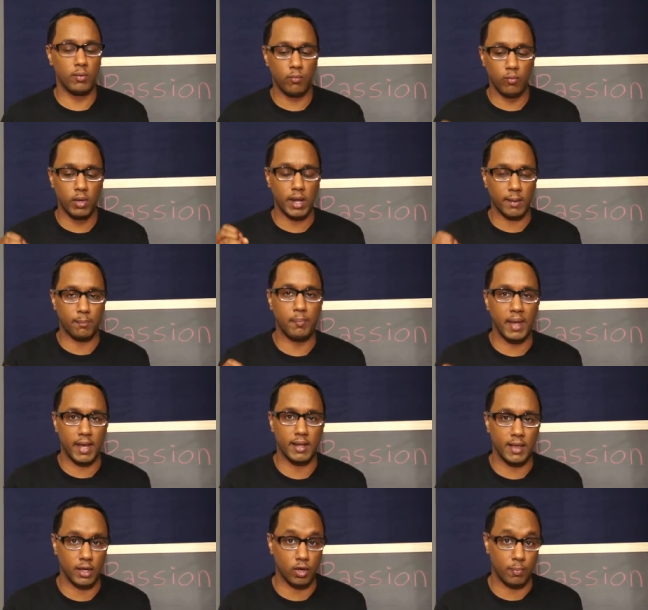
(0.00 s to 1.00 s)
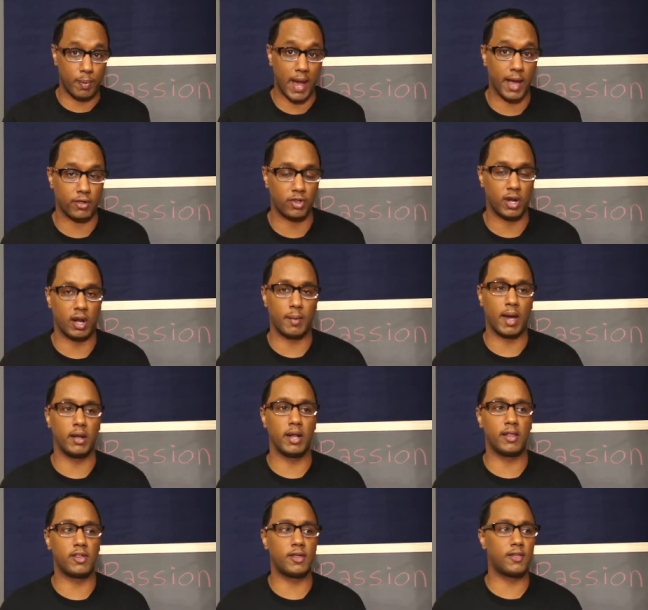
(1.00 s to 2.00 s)
would it be that you're passionate about?
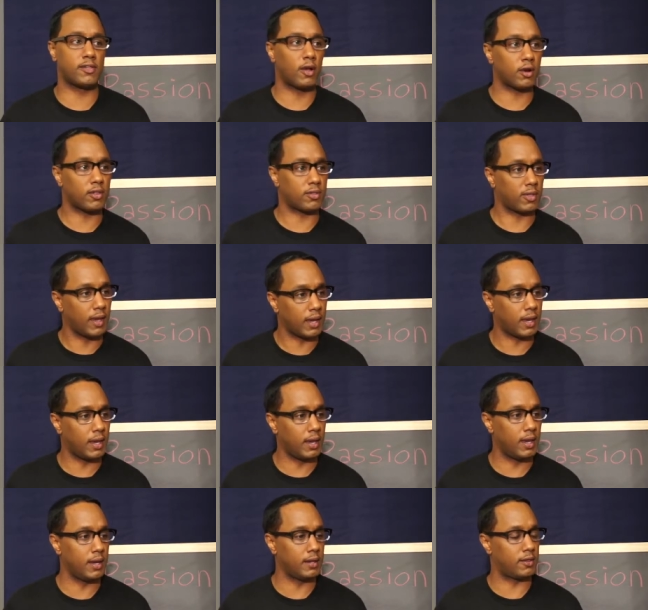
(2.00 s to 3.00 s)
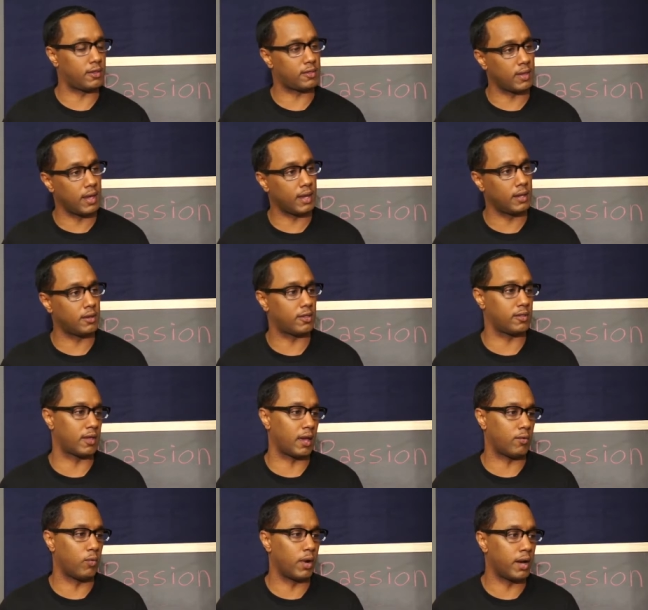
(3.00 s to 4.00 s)
And she starts thinking, and she's
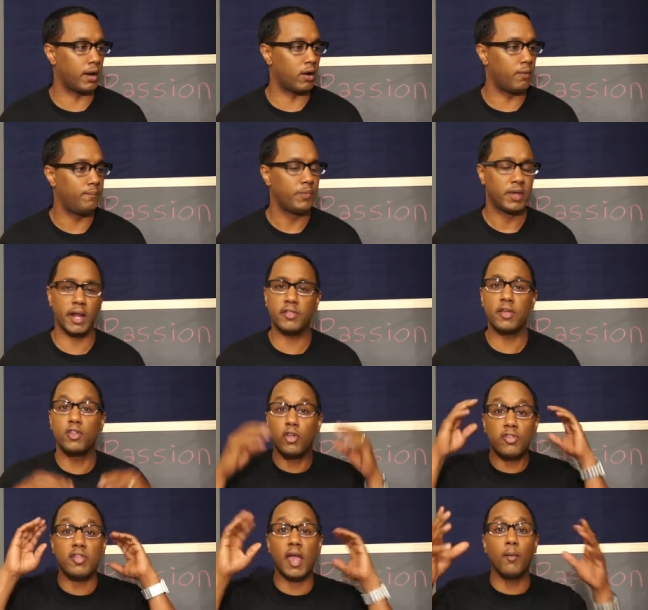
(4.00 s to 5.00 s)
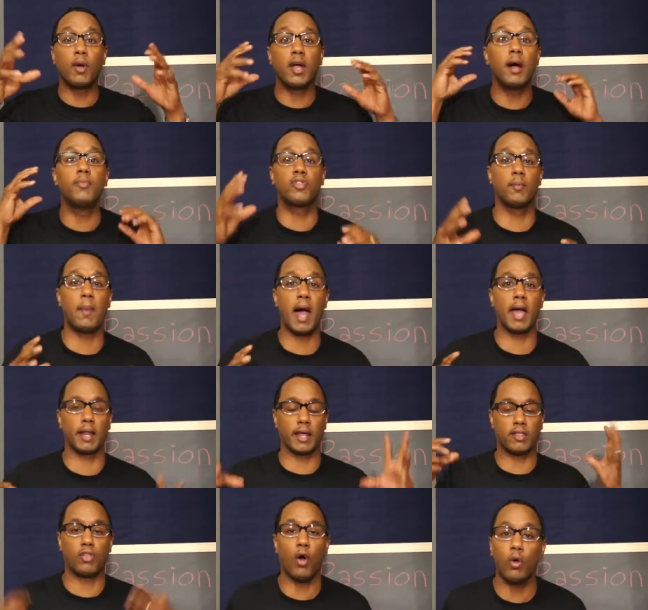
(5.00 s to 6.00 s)
like, well, and I said, just say what comes to mind.
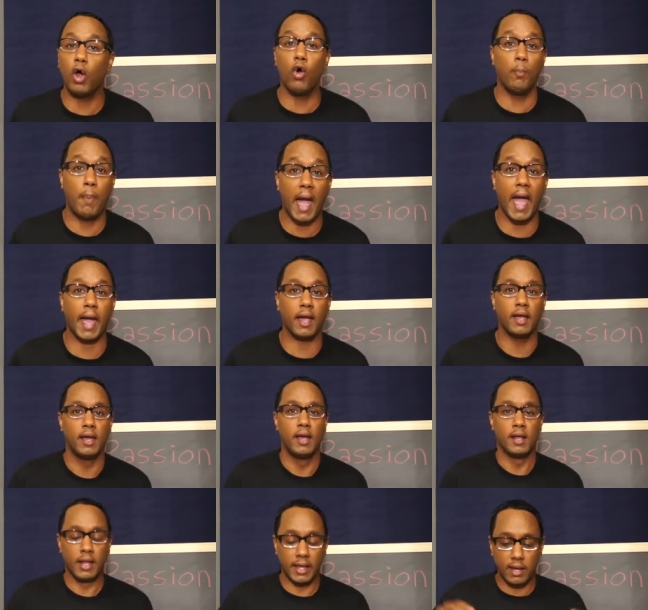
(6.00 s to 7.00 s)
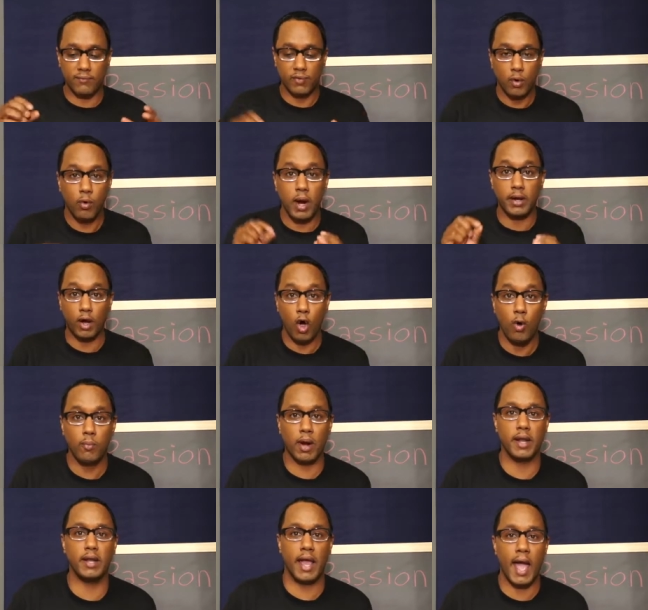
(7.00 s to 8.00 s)
Like, don't hold back. Like, if you were at home
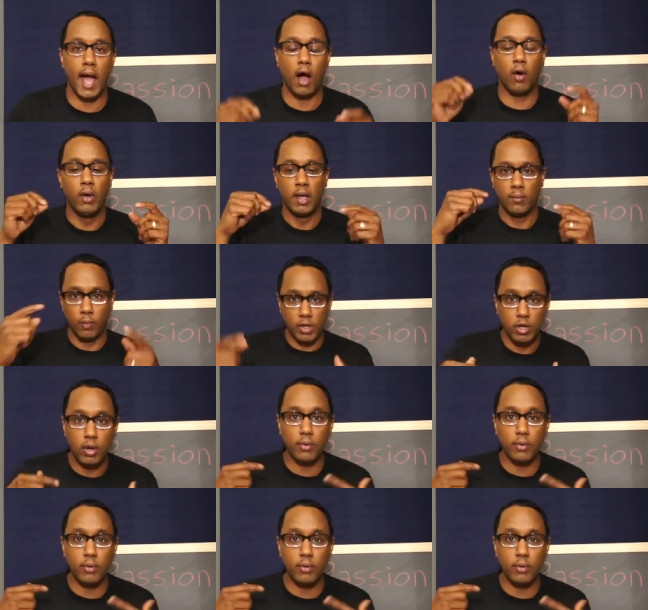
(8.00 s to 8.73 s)
right now, when you